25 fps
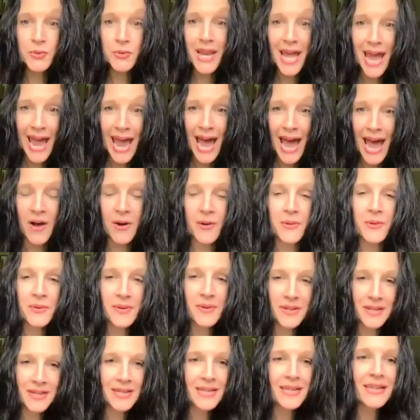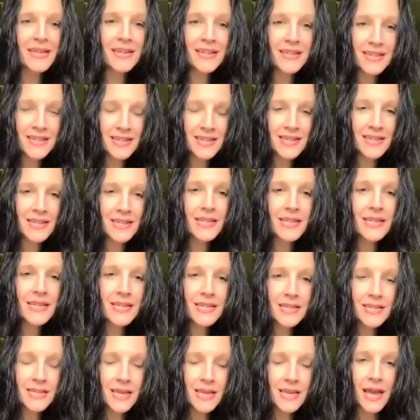and now. You can change physically. You
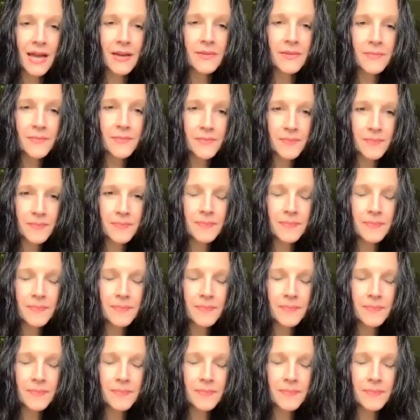can change. It's not